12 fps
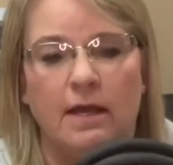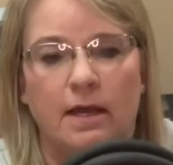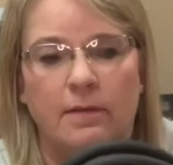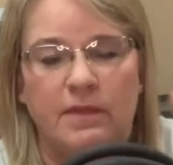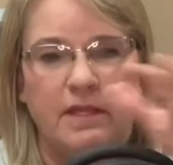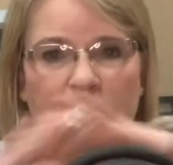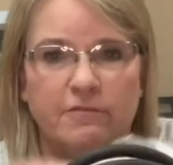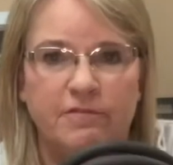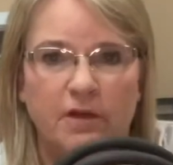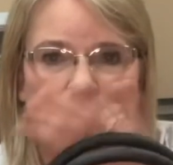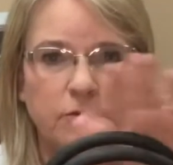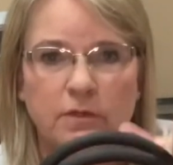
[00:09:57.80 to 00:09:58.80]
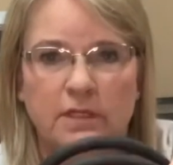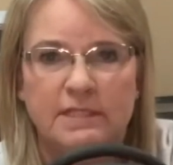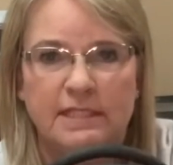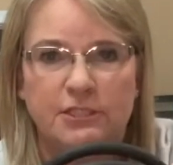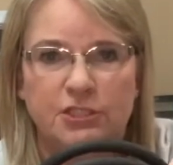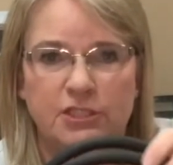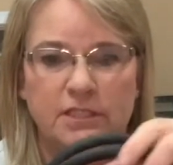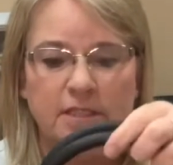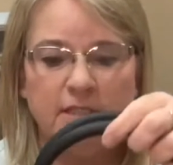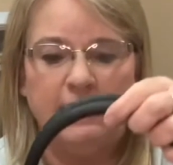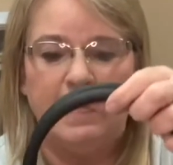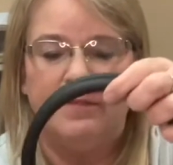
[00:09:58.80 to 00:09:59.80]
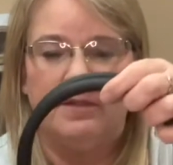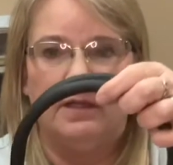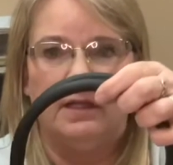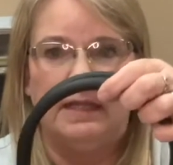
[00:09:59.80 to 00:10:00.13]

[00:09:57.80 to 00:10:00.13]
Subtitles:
The earphone tension and the